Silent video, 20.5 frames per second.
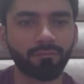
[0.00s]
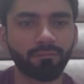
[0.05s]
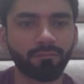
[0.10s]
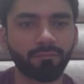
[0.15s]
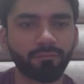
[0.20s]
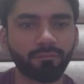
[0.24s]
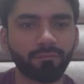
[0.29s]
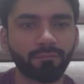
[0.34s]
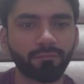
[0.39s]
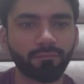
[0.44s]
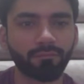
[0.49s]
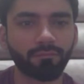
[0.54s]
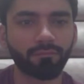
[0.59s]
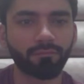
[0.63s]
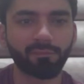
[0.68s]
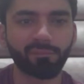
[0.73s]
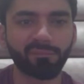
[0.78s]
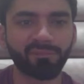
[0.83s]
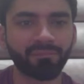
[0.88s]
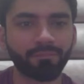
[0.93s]

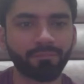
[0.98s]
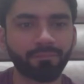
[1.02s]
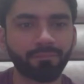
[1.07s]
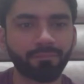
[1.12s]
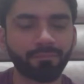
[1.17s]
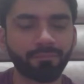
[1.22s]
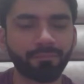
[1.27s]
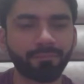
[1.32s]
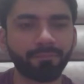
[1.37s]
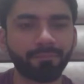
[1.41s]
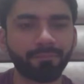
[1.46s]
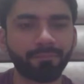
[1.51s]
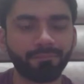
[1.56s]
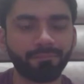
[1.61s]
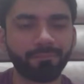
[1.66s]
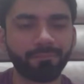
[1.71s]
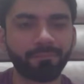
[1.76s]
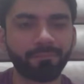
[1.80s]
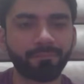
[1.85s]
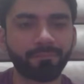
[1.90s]

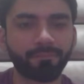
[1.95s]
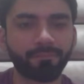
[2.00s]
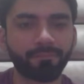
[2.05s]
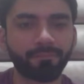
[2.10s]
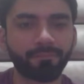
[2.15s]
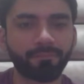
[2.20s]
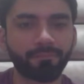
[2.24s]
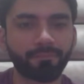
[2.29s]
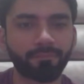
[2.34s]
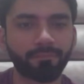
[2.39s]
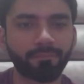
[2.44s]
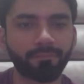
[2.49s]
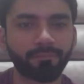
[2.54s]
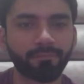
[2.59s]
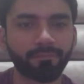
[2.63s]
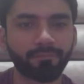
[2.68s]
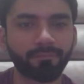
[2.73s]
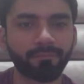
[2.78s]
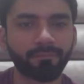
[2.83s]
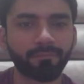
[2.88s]

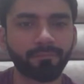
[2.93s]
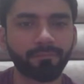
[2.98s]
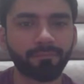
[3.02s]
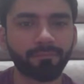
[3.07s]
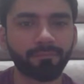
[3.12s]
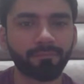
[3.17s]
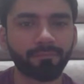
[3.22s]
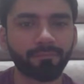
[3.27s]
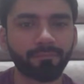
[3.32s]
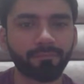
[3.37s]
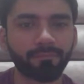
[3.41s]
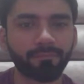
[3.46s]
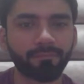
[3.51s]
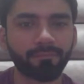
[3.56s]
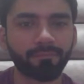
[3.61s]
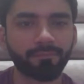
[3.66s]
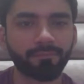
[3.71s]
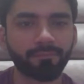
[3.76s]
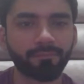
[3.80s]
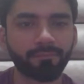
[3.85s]

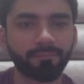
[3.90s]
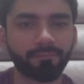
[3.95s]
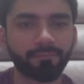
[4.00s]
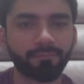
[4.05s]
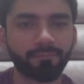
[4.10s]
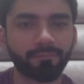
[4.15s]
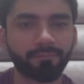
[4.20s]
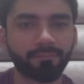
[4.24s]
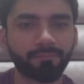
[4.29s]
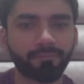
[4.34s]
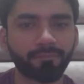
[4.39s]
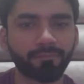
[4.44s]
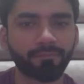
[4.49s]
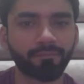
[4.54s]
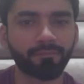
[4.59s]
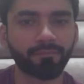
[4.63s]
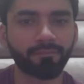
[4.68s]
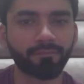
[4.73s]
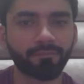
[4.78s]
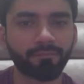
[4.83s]

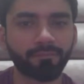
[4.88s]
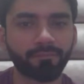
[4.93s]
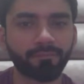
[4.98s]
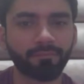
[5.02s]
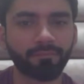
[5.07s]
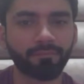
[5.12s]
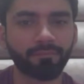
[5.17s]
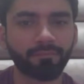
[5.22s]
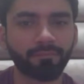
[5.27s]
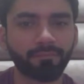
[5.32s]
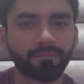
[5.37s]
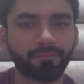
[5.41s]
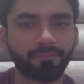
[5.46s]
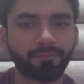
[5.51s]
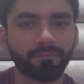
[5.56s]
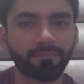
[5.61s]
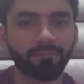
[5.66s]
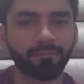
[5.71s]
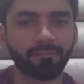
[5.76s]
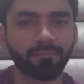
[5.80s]

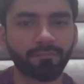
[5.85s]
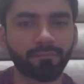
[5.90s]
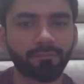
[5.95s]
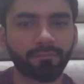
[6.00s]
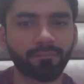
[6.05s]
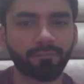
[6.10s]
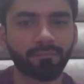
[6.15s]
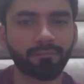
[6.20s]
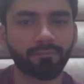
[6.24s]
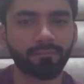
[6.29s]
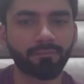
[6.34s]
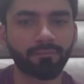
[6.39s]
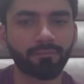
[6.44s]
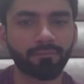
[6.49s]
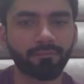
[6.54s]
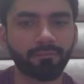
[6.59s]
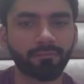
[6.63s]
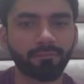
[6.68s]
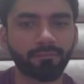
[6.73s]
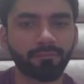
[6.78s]

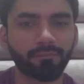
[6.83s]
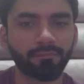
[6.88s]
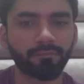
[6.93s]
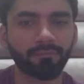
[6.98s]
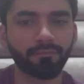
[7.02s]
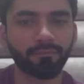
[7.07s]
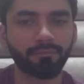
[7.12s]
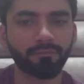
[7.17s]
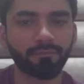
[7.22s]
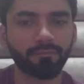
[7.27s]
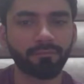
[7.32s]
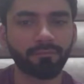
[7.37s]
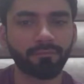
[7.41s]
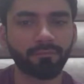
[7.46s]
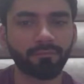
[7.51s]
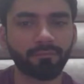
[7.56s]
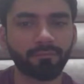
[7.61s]
(not speaking)